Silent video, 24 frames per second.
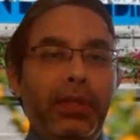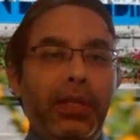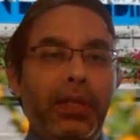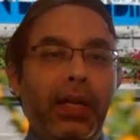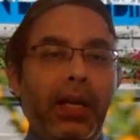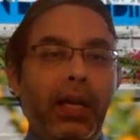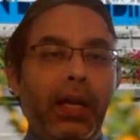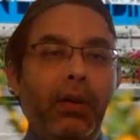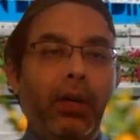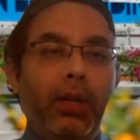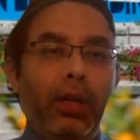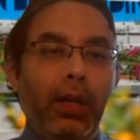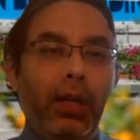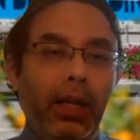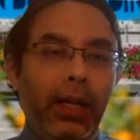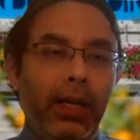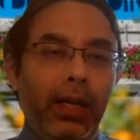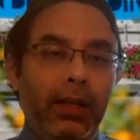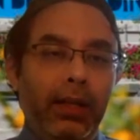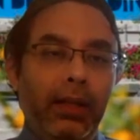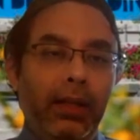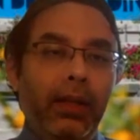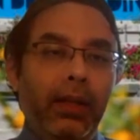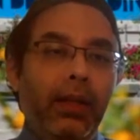are now
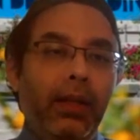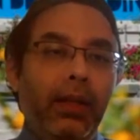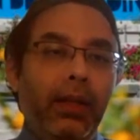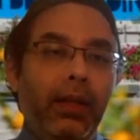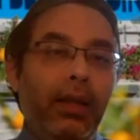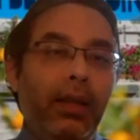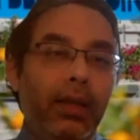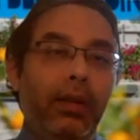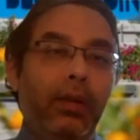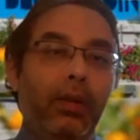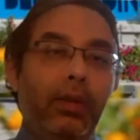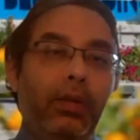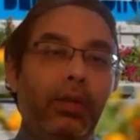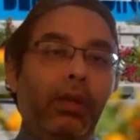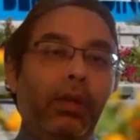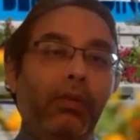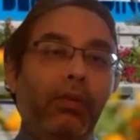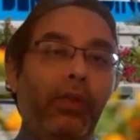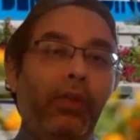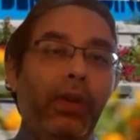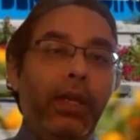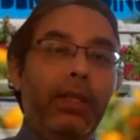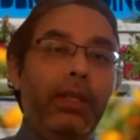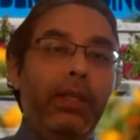online. You know, the
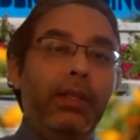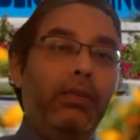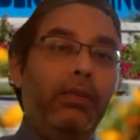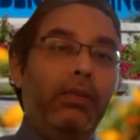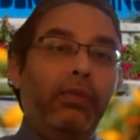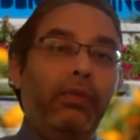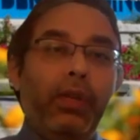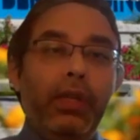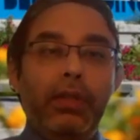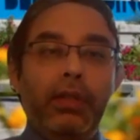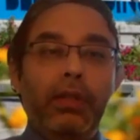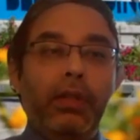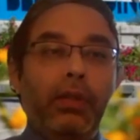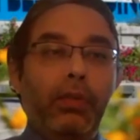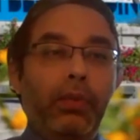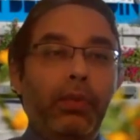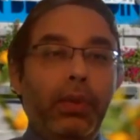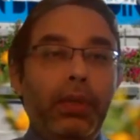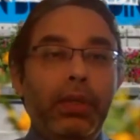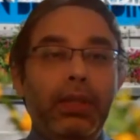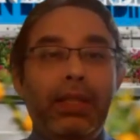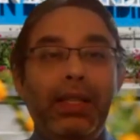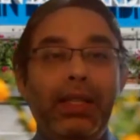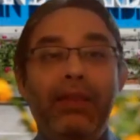face-to-face
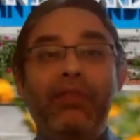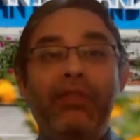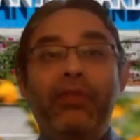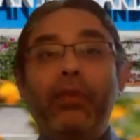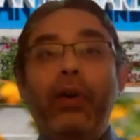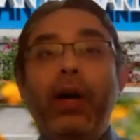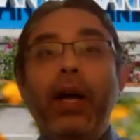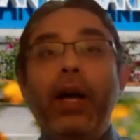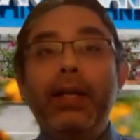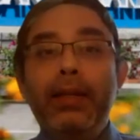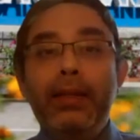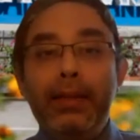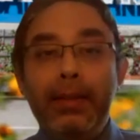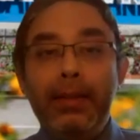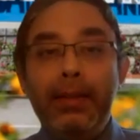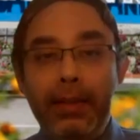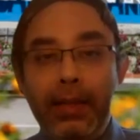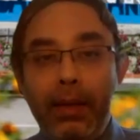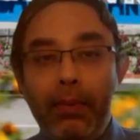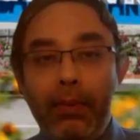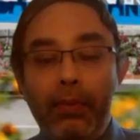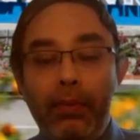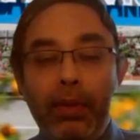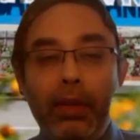interview is the final
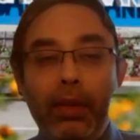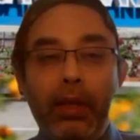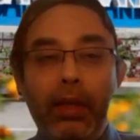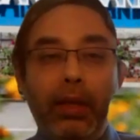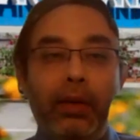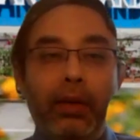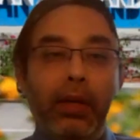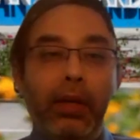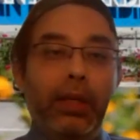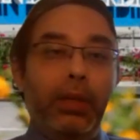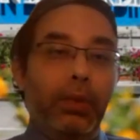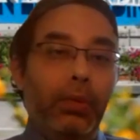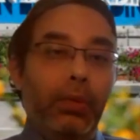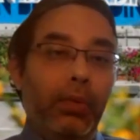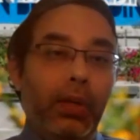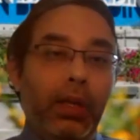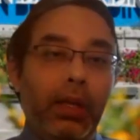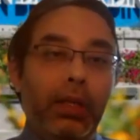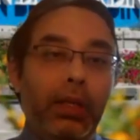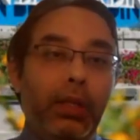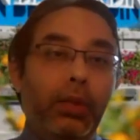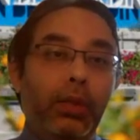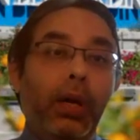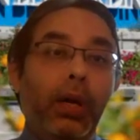step when they're trying to
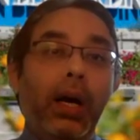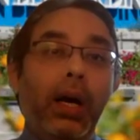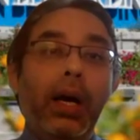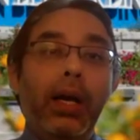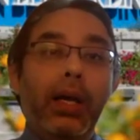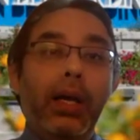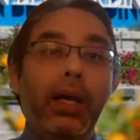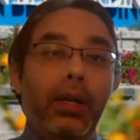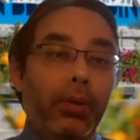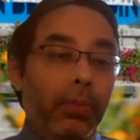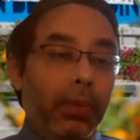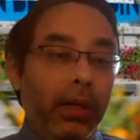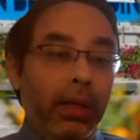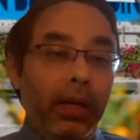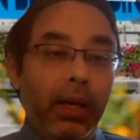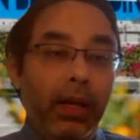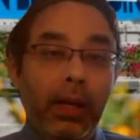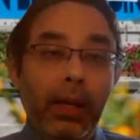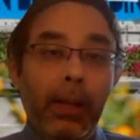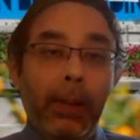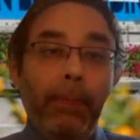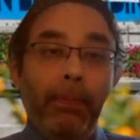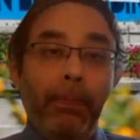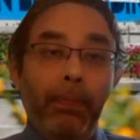ready to hire you. But
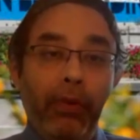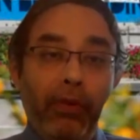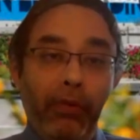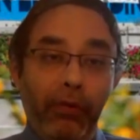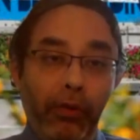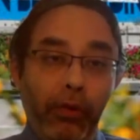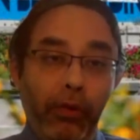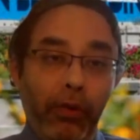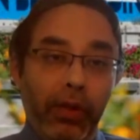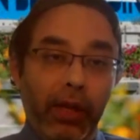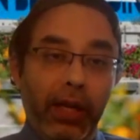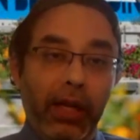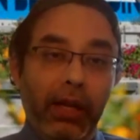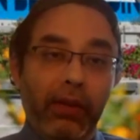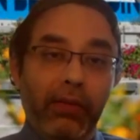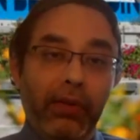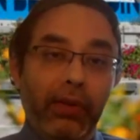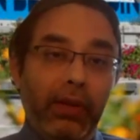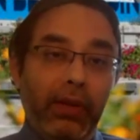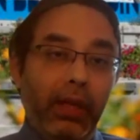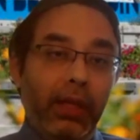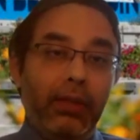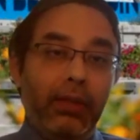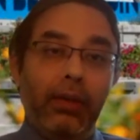before that,
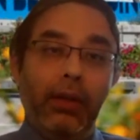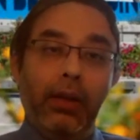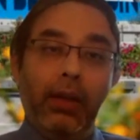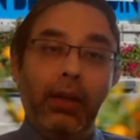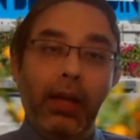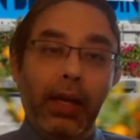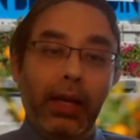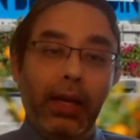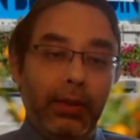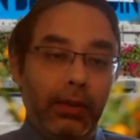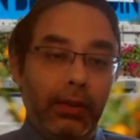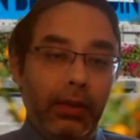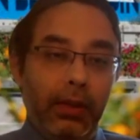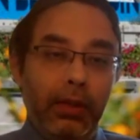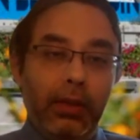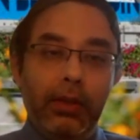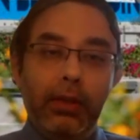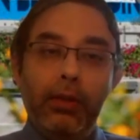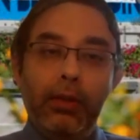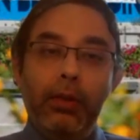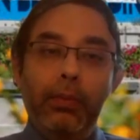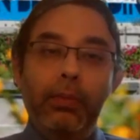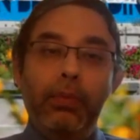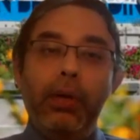everything is online. So this is
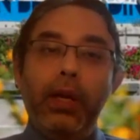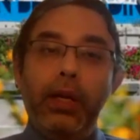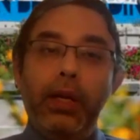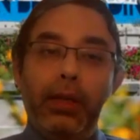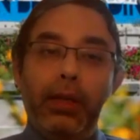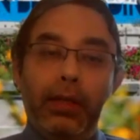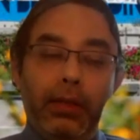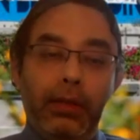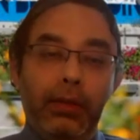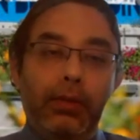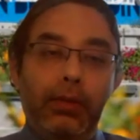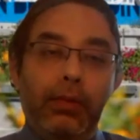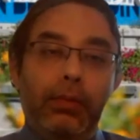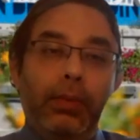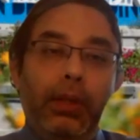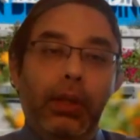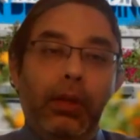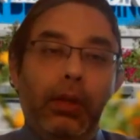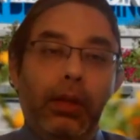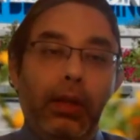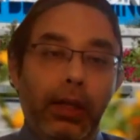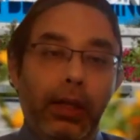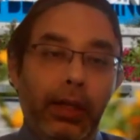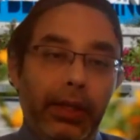a good practice to be
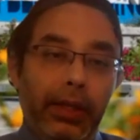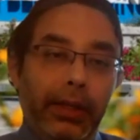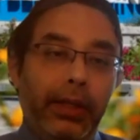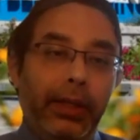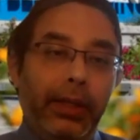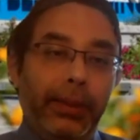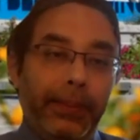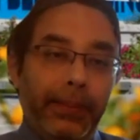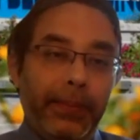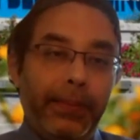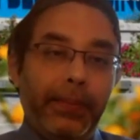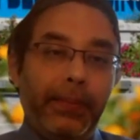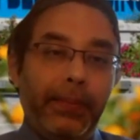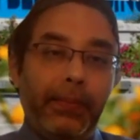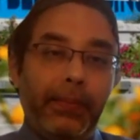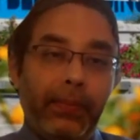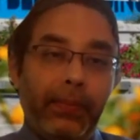online. Mm-hmm.